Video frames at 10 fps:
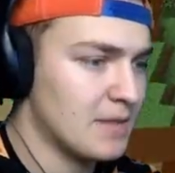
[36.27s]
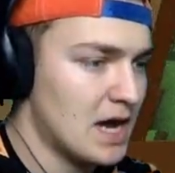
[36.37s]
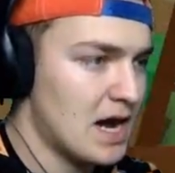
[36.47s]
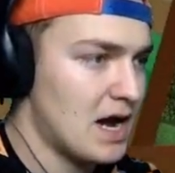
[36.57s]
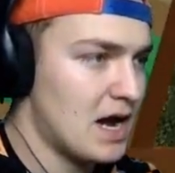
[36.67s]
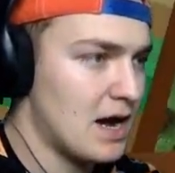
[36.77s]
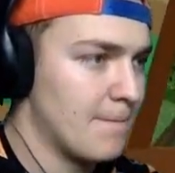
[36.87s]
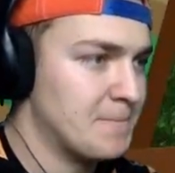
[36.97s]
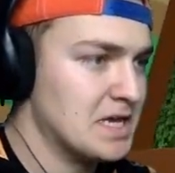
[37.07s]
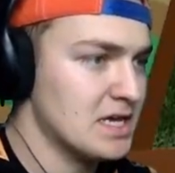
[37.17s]

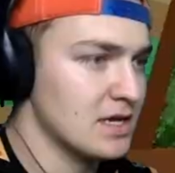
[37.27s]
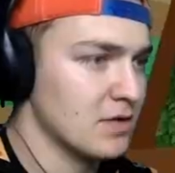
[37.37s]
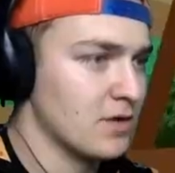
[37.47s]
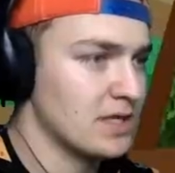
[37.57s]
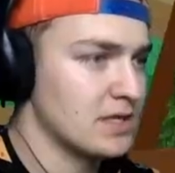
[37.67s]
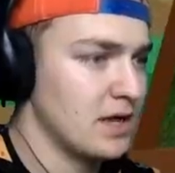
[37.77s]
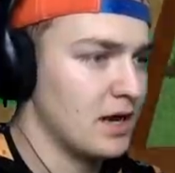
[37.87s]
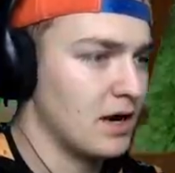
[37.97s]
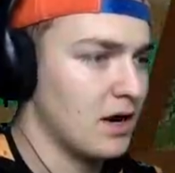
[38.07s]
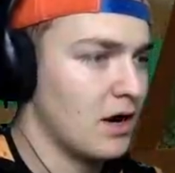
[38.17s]
aha, bee, right
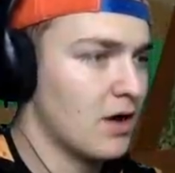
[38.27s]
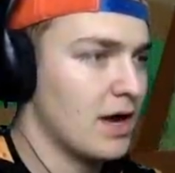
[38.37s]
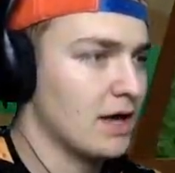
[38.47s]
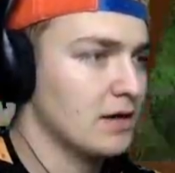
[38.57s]
there. Alright.